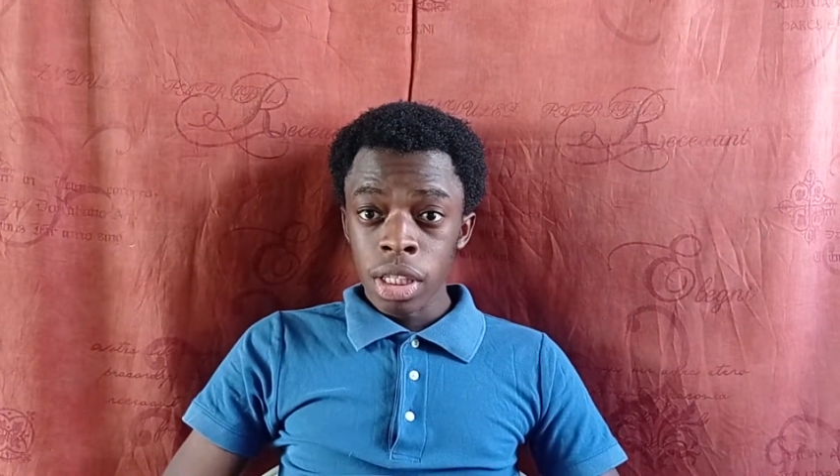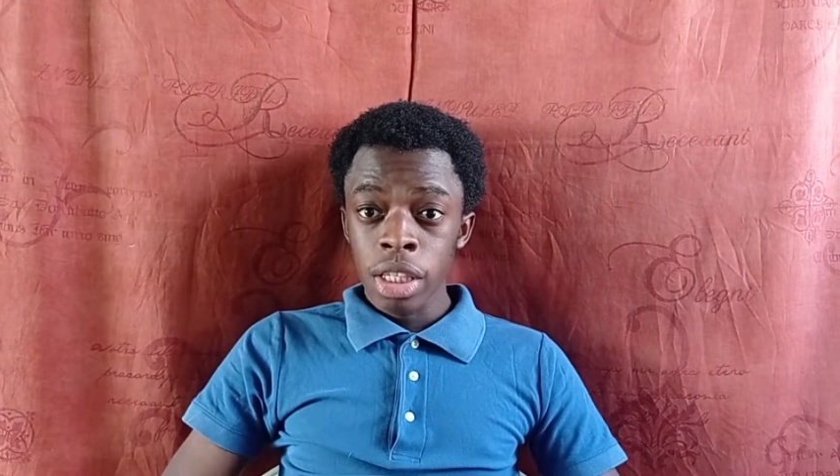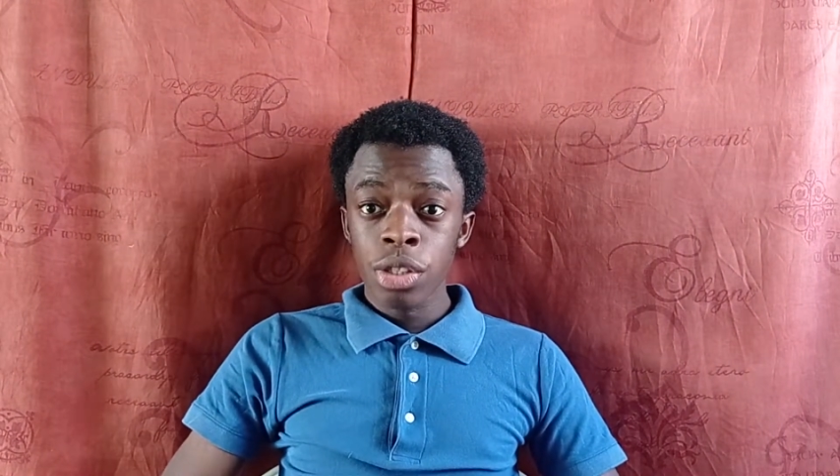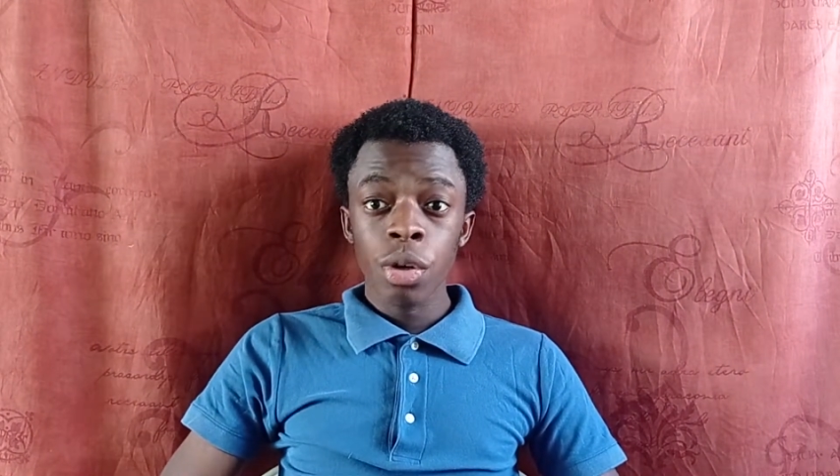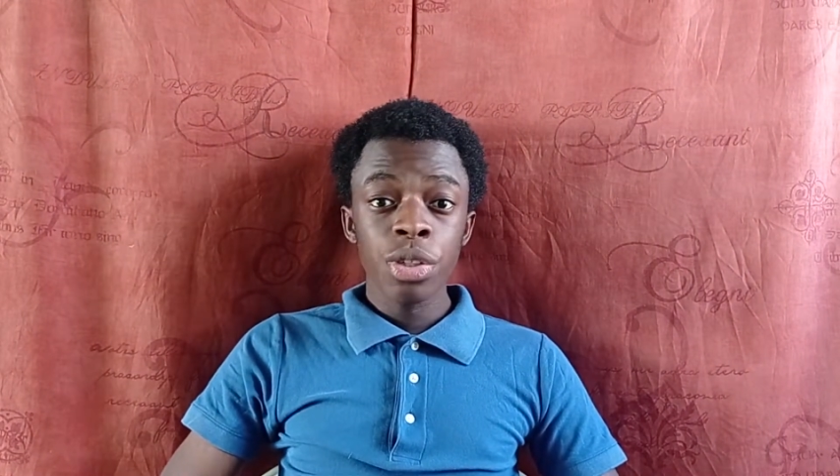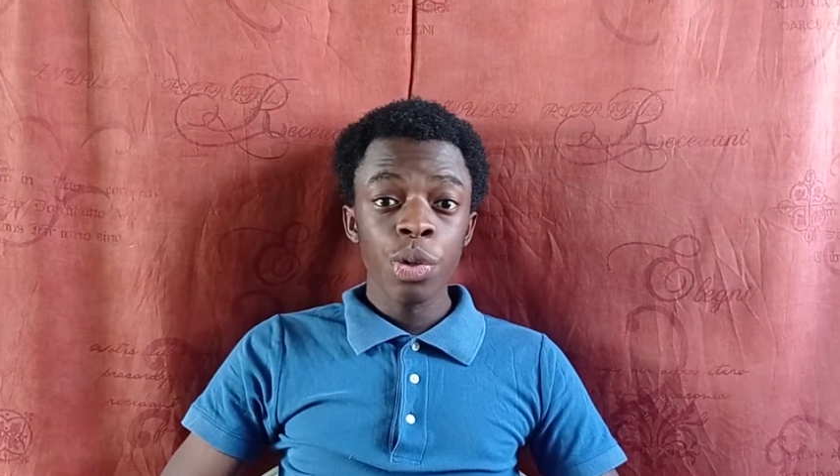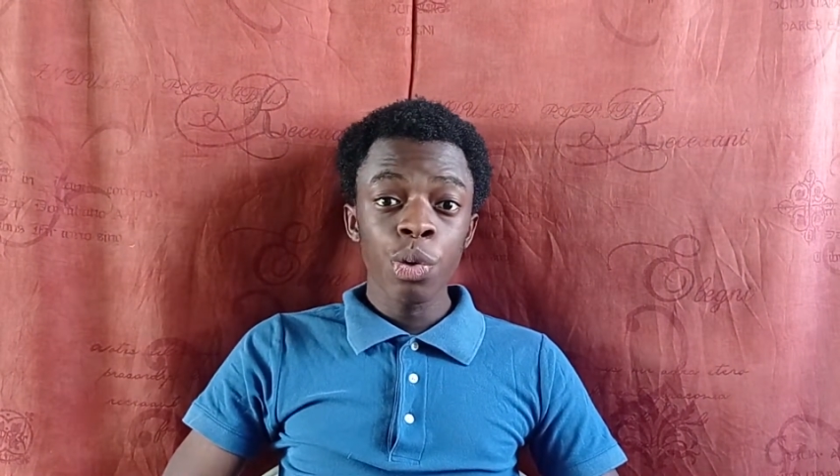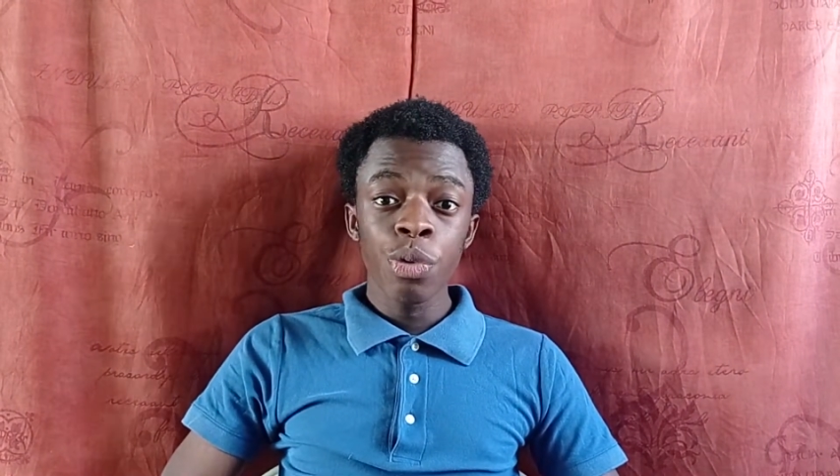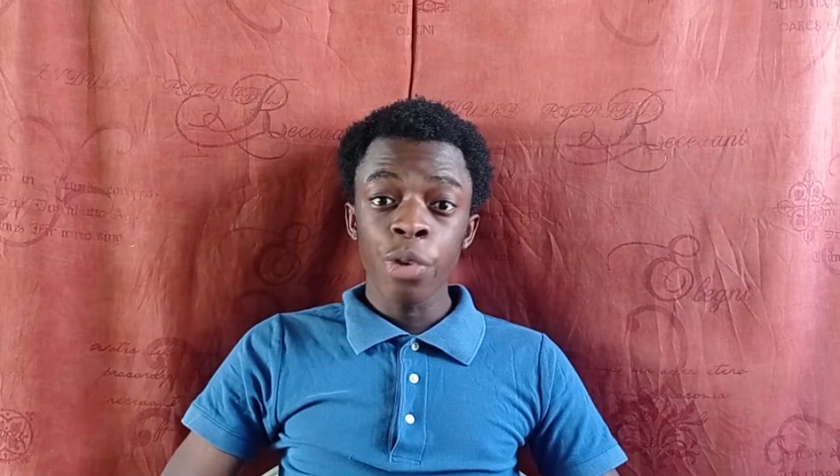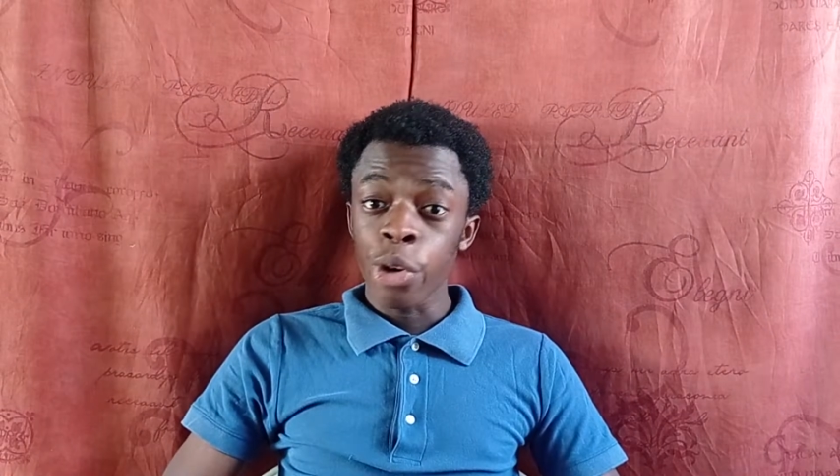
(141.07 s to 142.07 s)
It's also
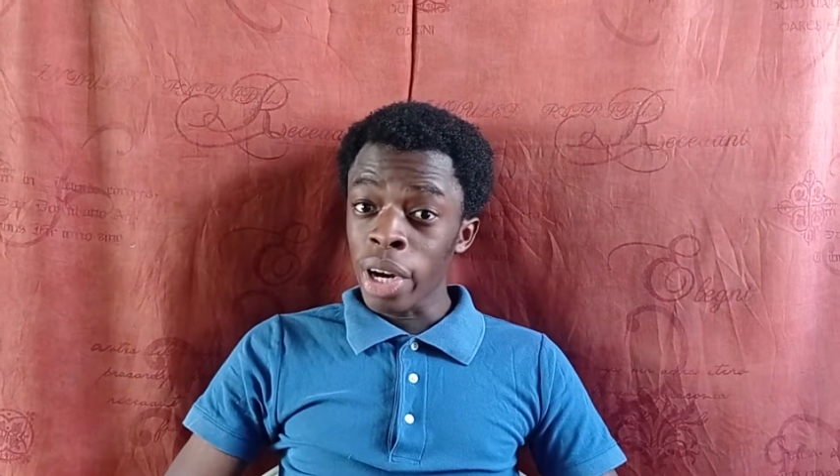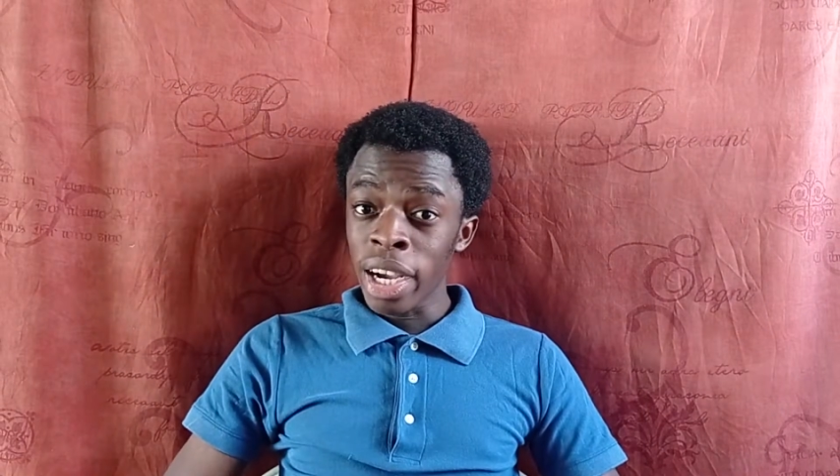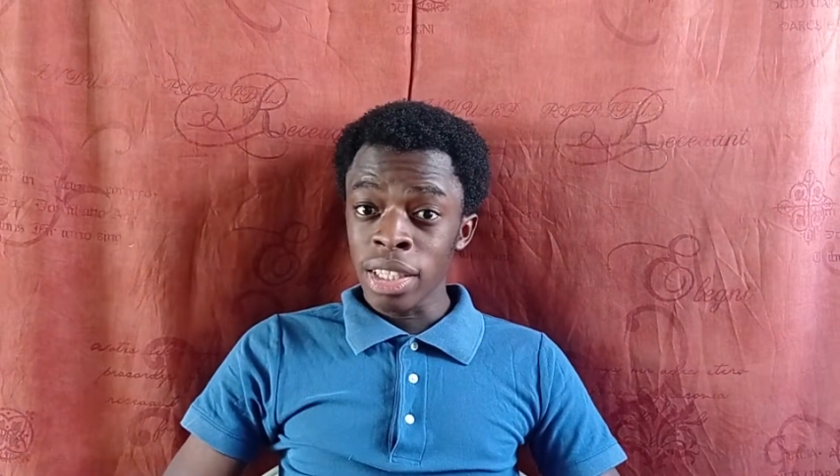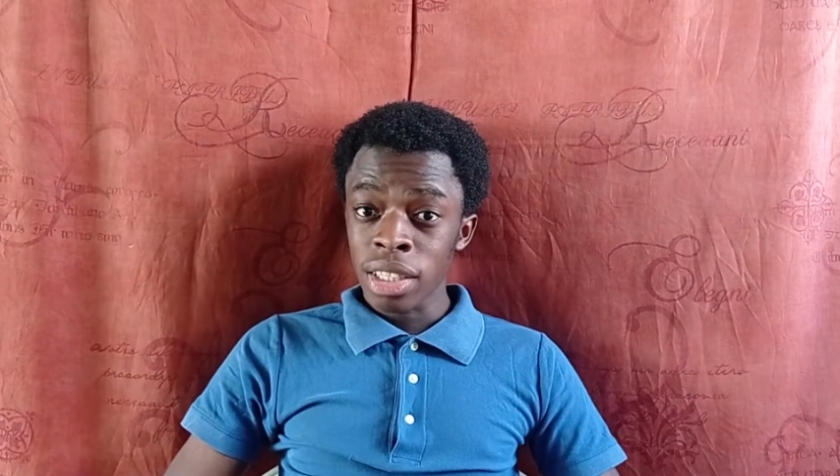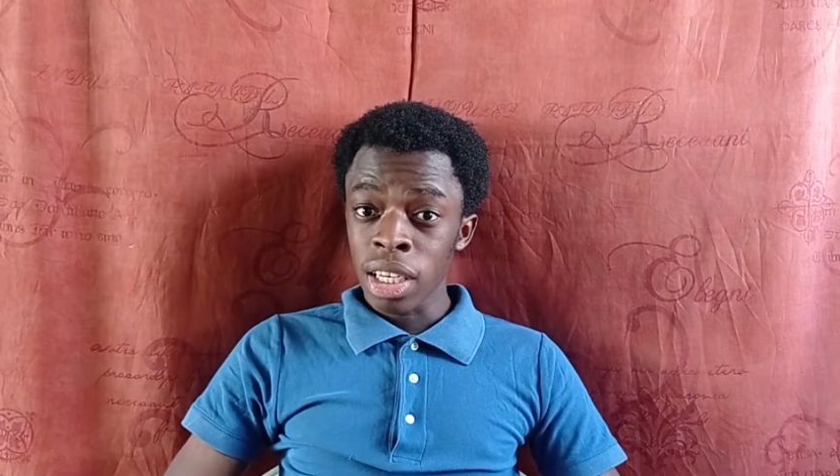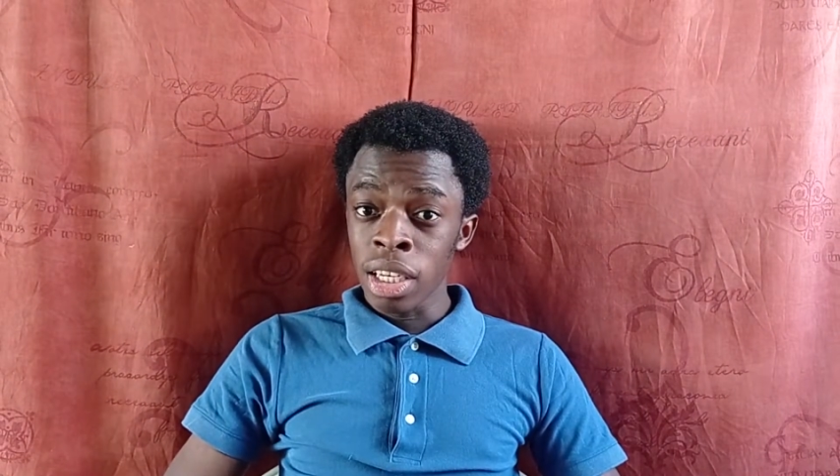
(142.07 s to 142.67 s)
good for your eyes,